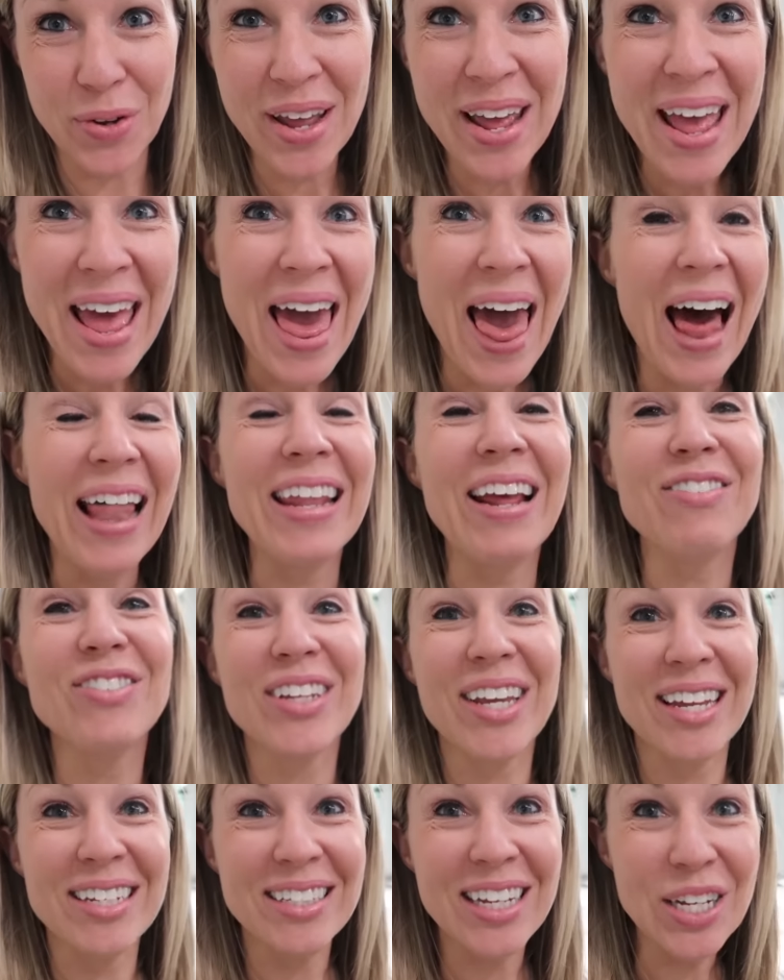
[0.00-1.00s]
and they have
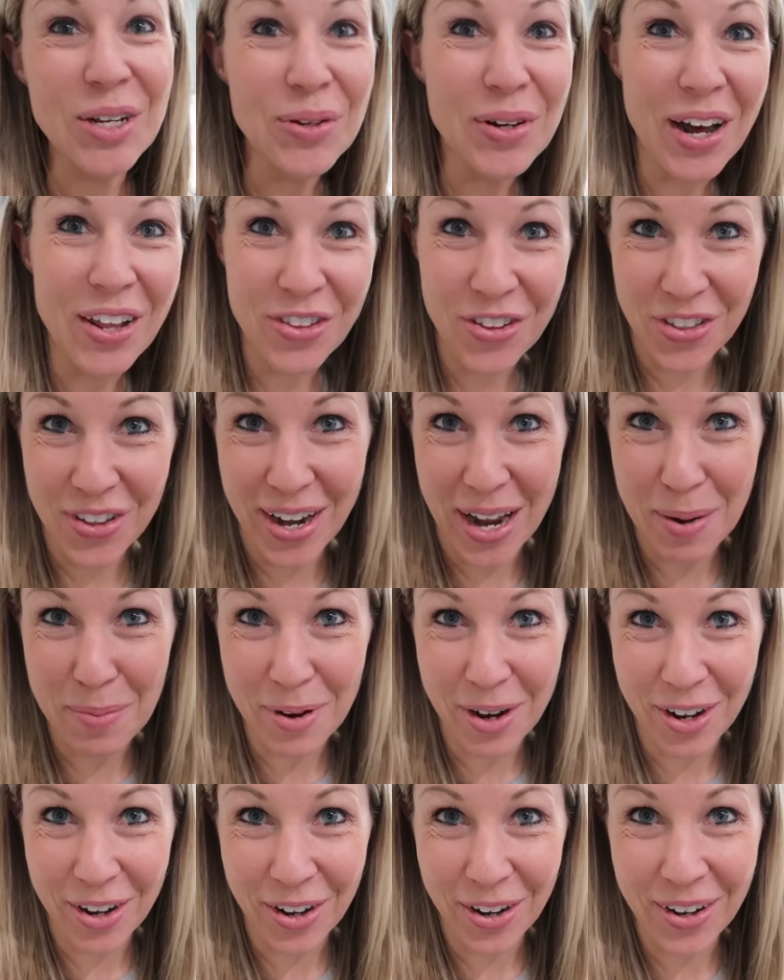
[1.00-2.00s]
to continue it on through the
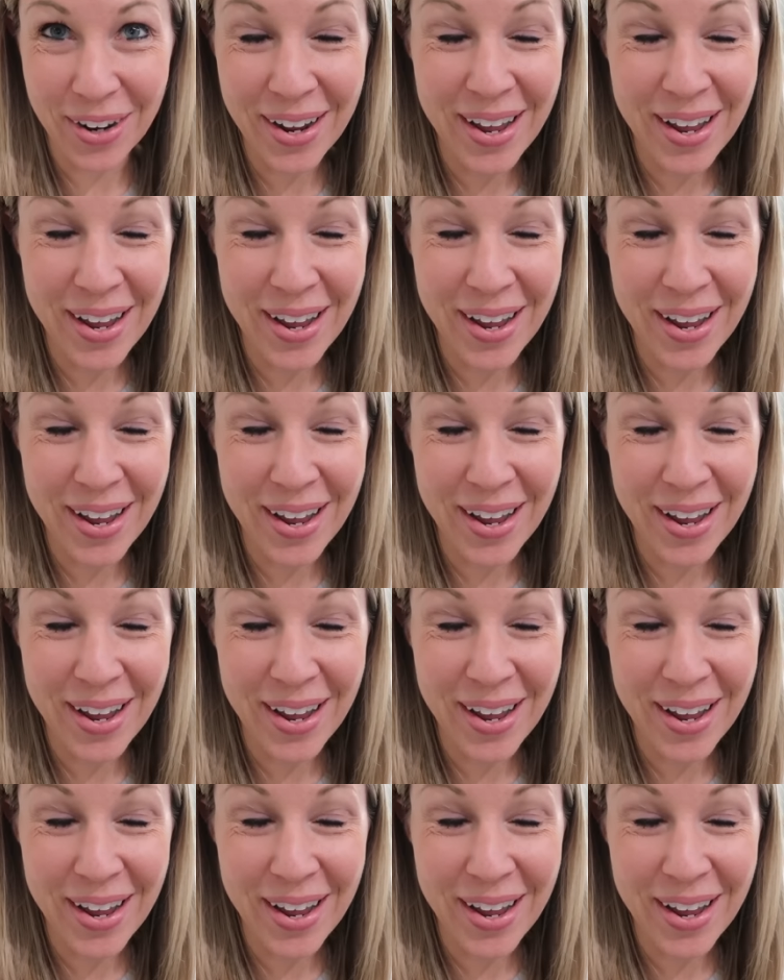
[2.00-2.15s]
neighborhood.